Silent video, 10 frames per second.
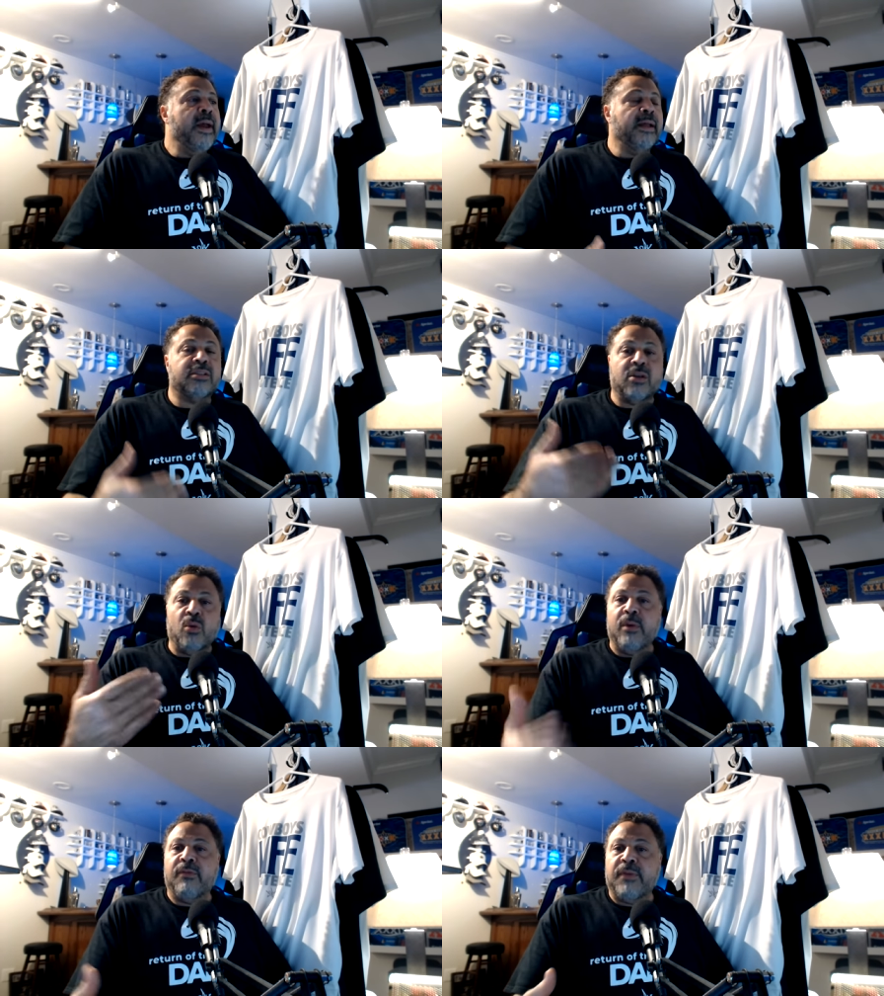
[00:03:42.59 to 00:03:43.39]
And so
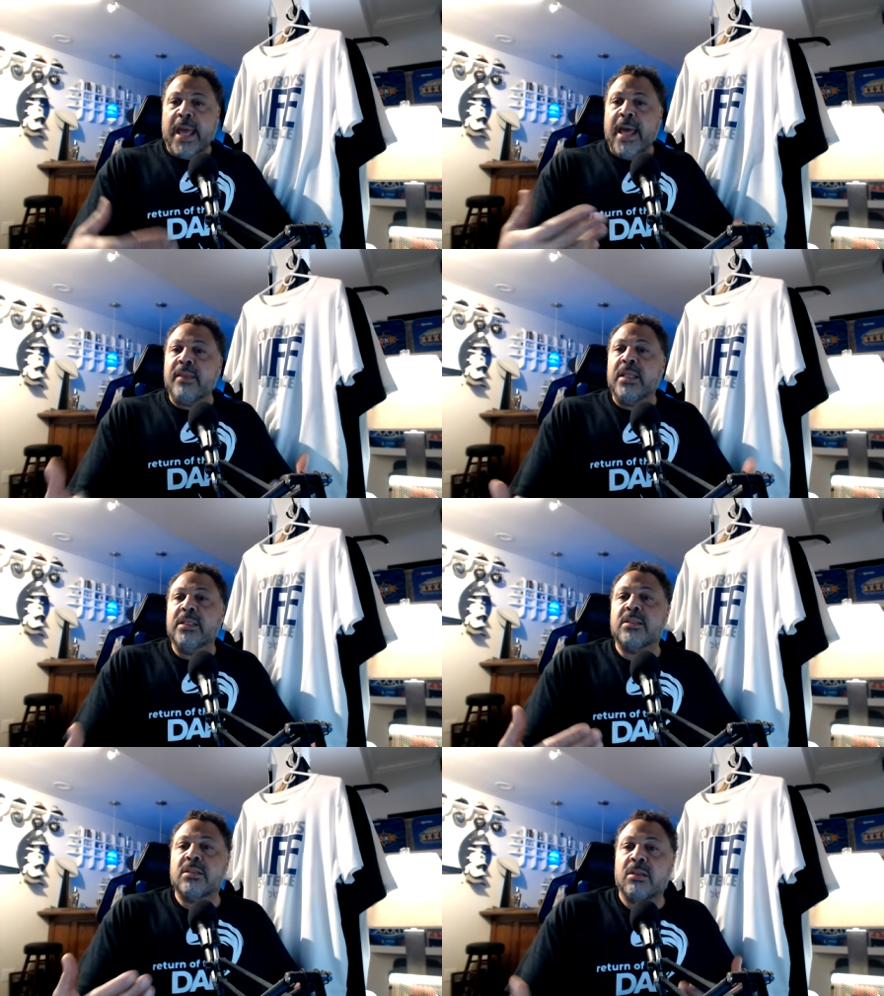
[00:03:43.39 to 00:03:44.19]
we've had
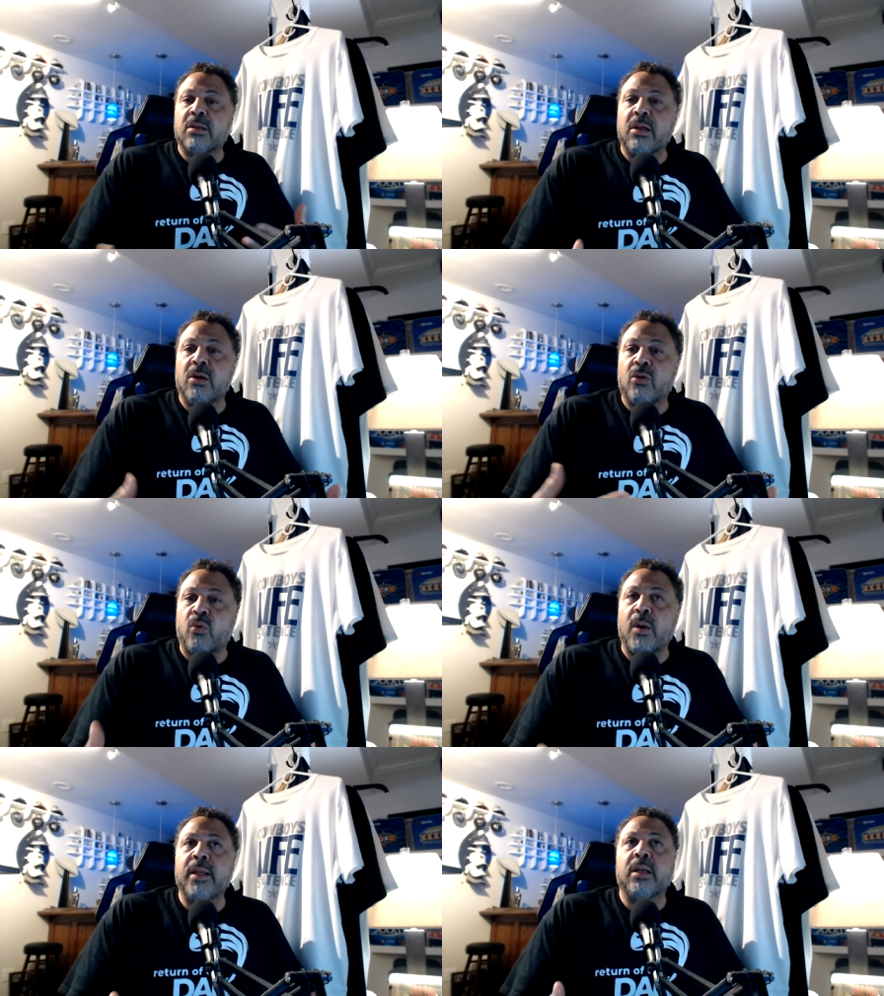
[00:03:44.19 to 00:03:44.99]
these you know
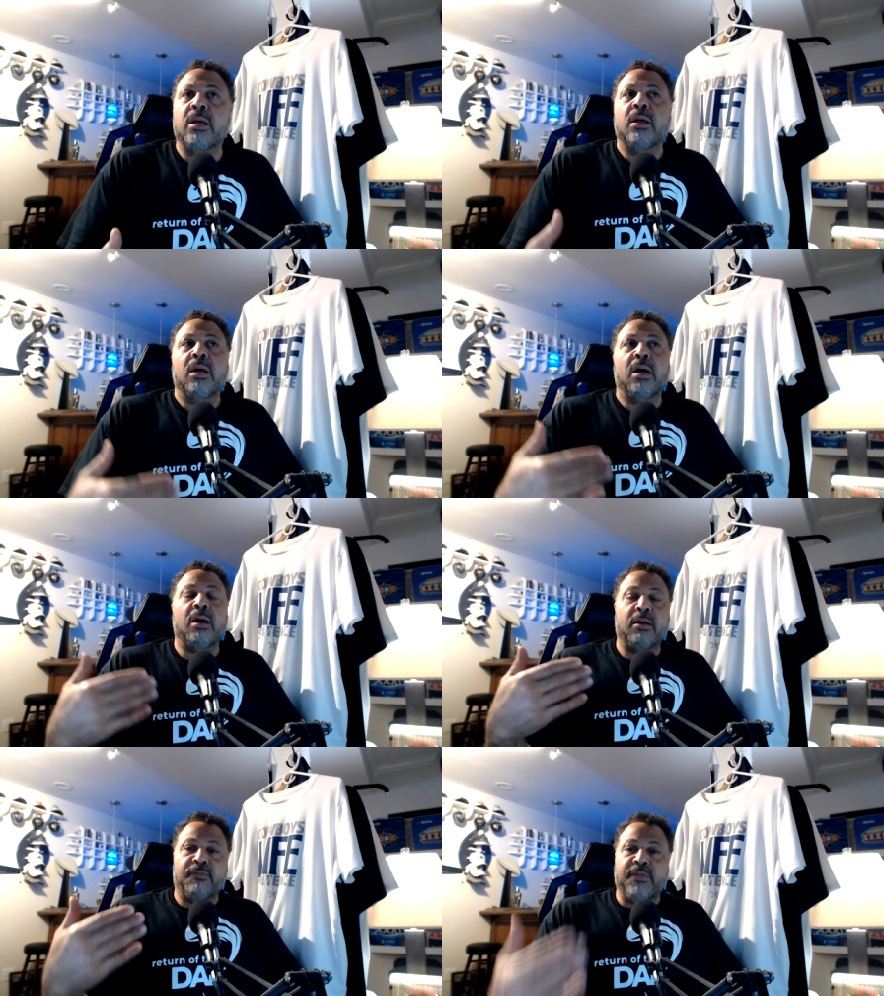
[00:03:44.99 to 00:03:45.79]
great
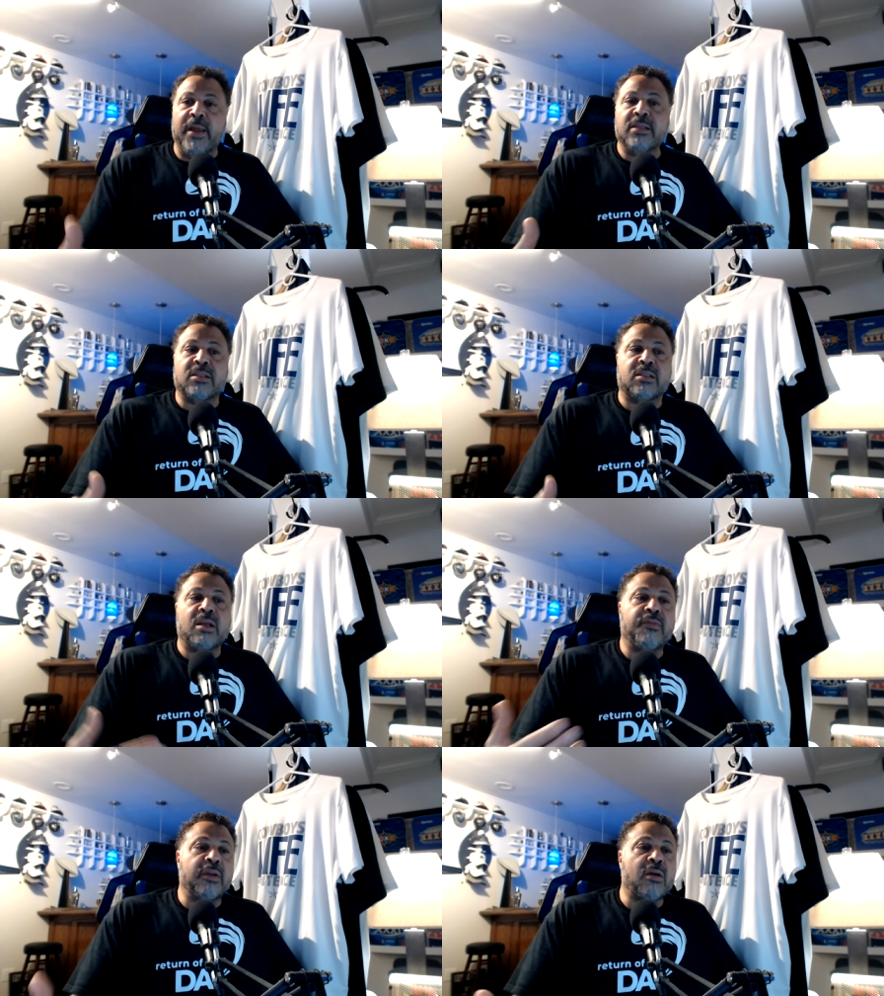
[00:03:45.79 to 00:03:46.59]
uh, fans and
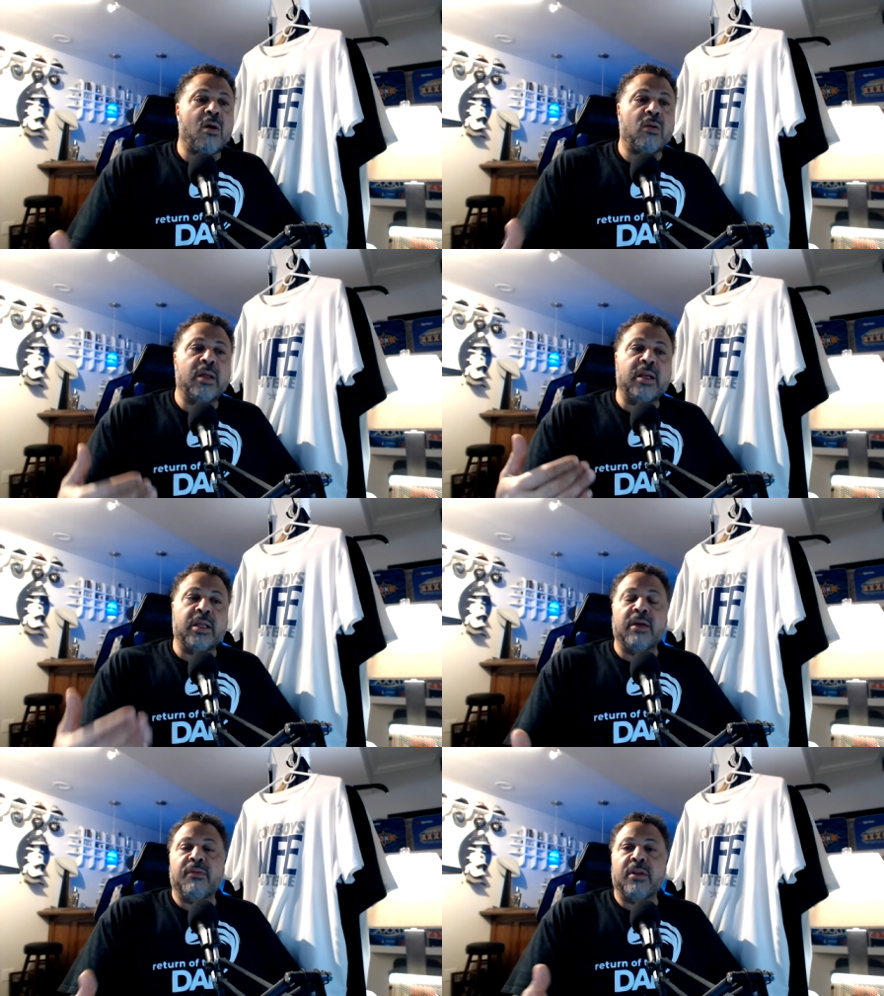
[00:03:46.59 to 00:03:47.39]
stuff that call in and
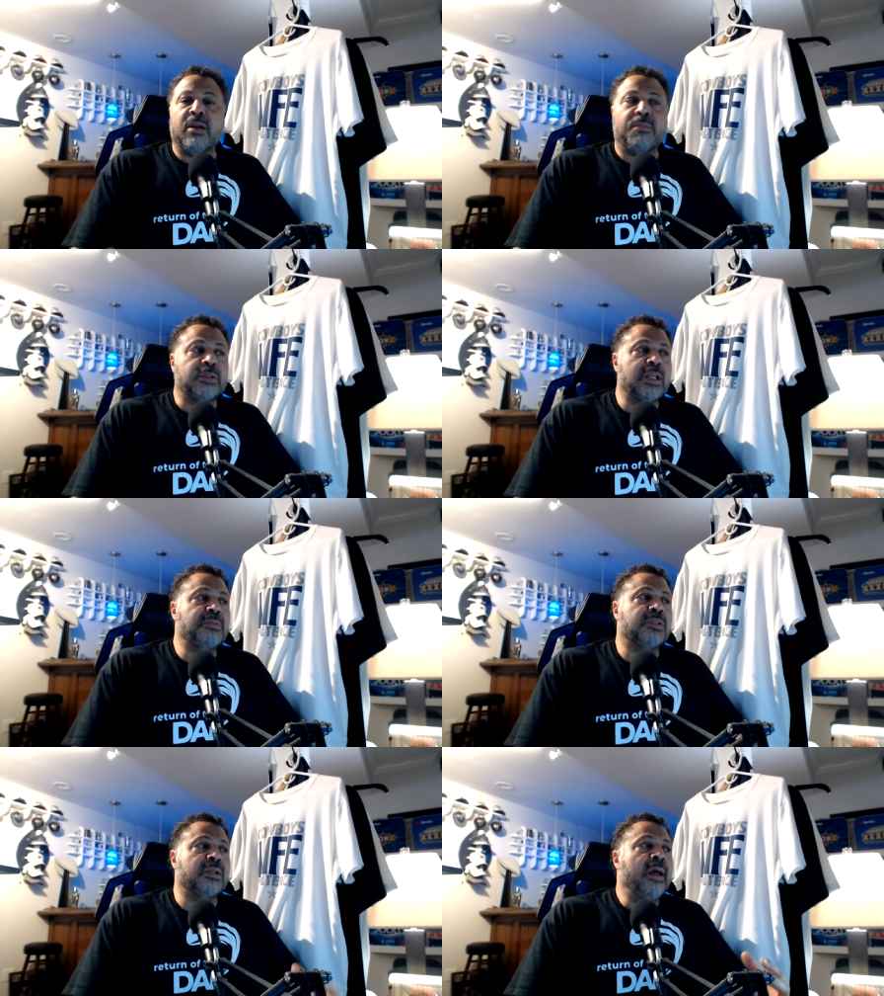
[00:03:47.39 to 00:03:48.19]
giving their
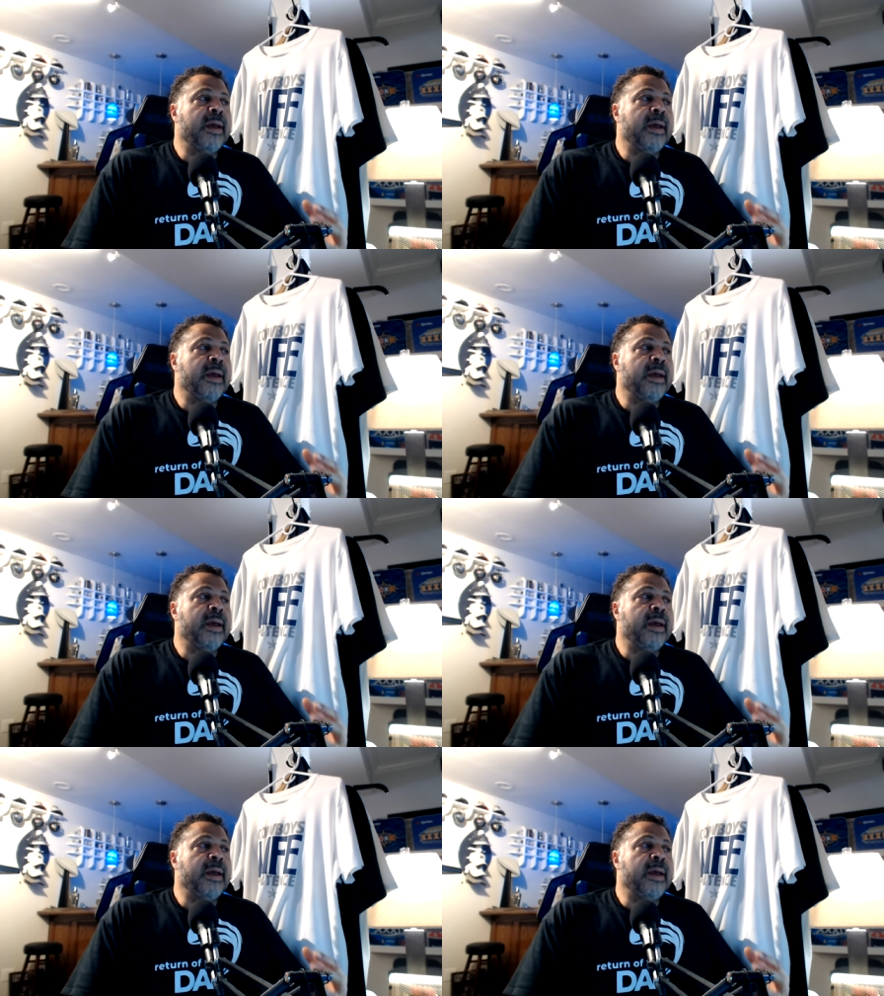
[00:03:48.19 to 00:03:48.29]
perception